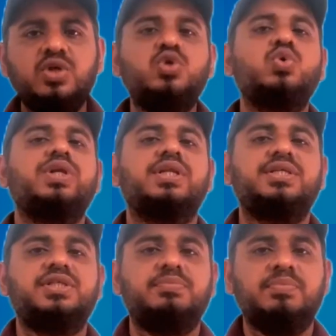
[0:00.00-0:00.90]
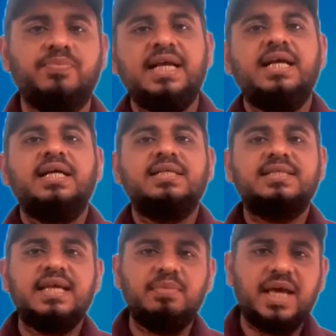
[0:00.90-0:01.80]
do in the gym.
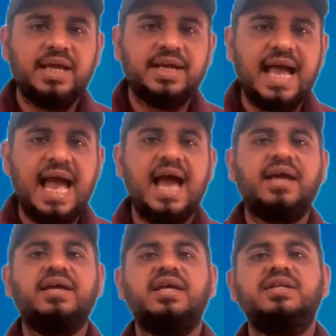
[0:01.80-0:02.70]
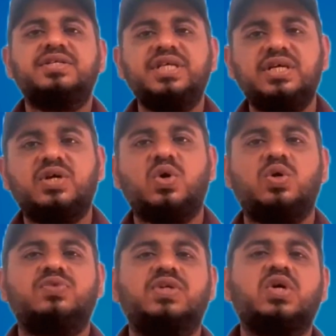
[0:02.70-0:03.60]
Same like hanging
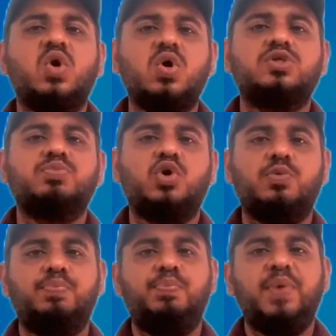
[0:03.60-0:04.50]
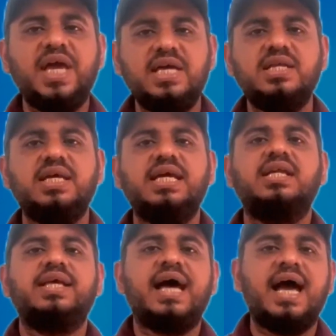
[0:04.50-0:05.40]
T-cross will cause more pain
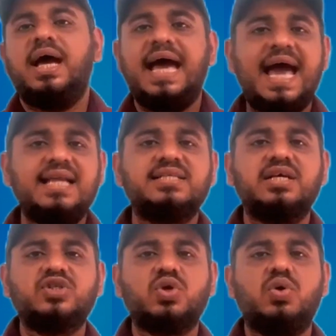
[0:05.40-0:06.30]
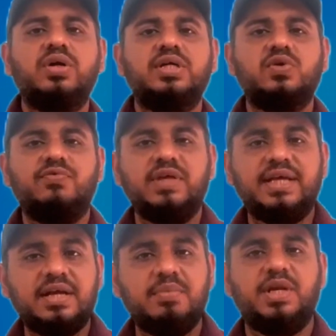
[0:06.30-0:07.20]
in the hands and shoulders of the
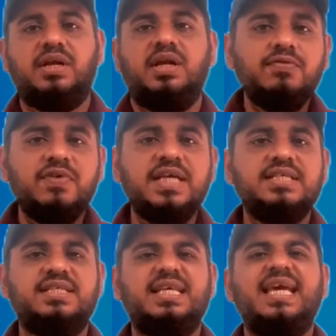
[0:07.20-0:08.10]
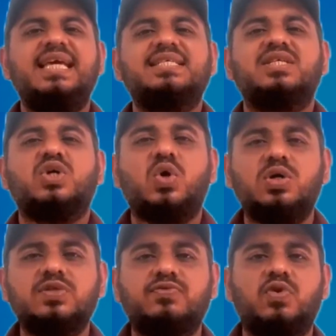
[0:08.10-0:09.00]
criminal. He stays in
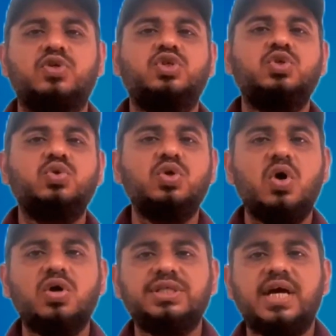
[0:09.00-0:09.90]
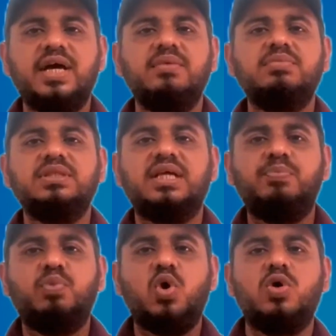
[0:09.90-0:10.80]
cross for too long time, the
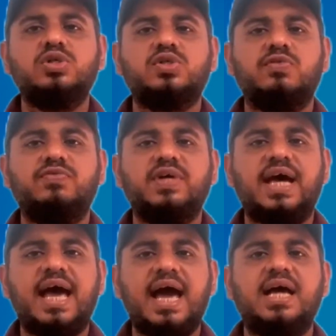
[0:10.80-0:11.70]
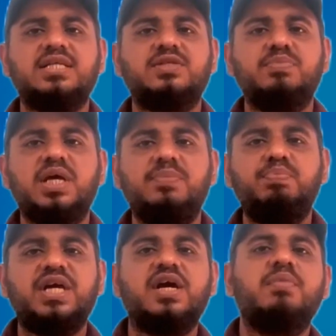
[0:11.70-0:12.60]
bones of the hands may
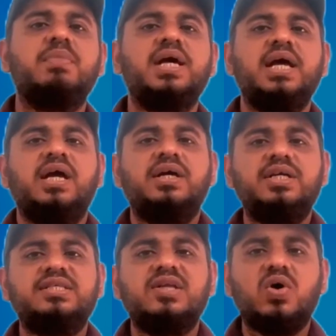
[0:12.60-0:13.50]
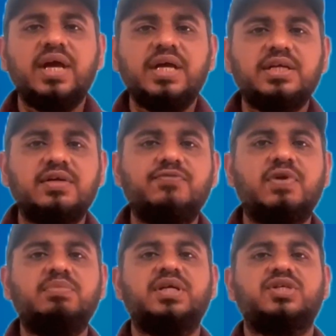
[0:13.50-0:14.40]
become dislocated
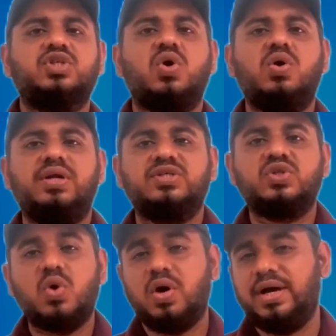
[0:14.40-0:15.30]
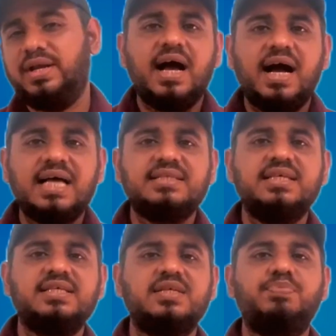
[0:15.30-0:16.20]
from their shoulder socket. As
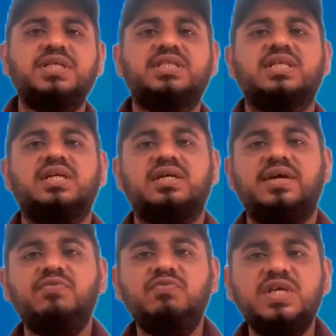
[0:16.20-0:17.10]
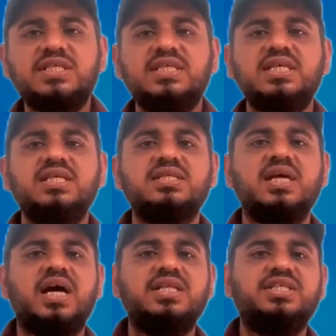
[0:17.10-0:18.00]
is in picture, we see
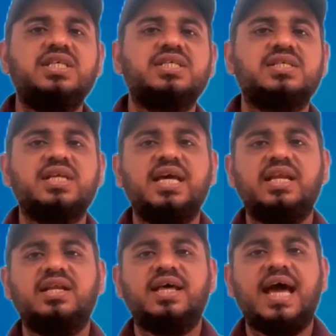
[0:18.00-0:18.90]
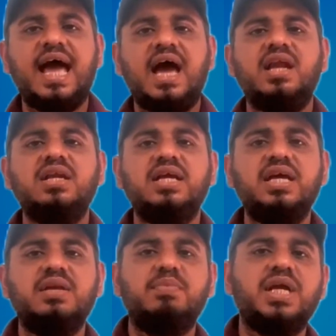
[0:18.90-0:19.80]
Jesus nailed in the hand
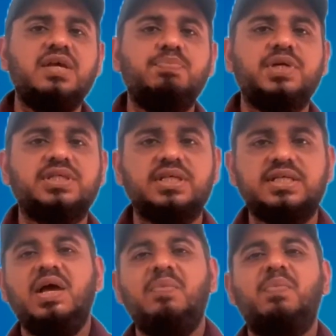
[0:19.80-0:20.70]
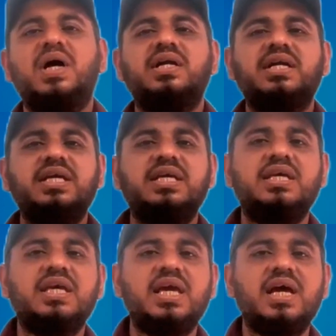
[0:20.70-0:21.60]
in many pictures, but
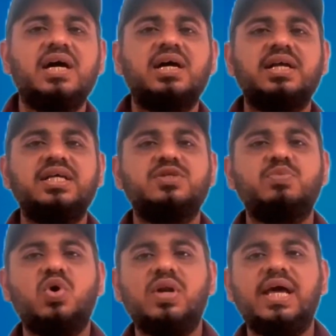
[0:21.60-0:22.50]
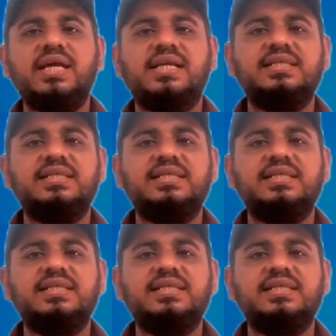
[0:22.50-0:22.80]
here is more likely